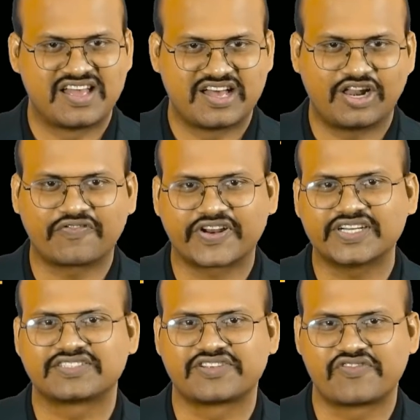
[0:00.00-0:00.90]
Hello
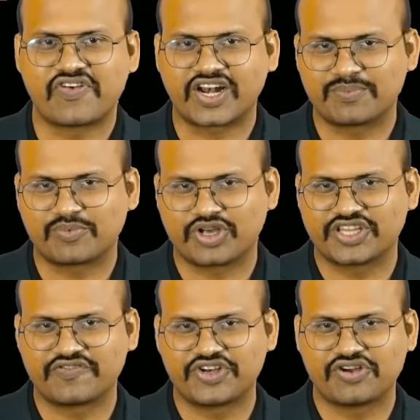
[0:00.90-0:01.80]
friends, welcome to
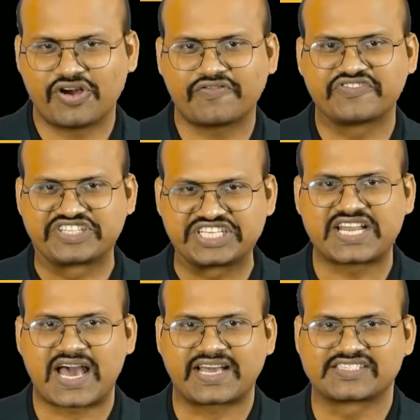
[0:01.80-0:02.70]
another video of Zeta
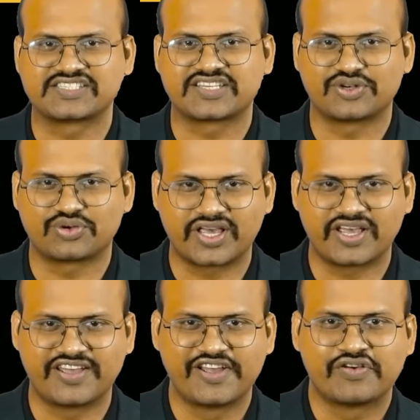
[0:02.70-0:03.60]
Axis and
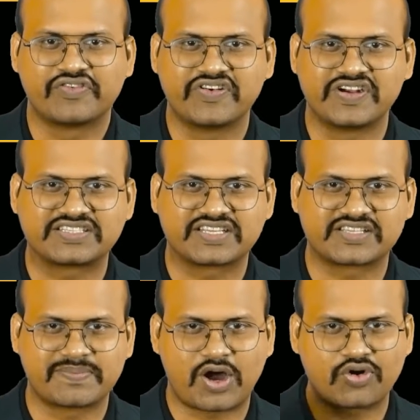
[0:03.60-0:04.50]
today we will discuss
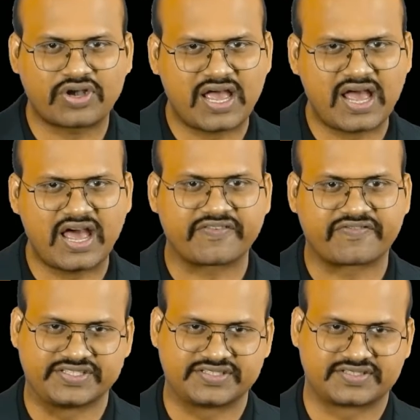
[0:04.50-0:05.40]
about air
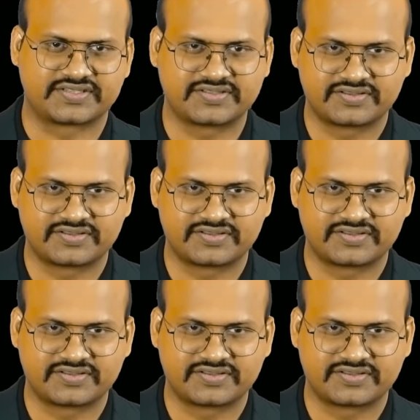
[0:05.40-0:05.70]
fronts.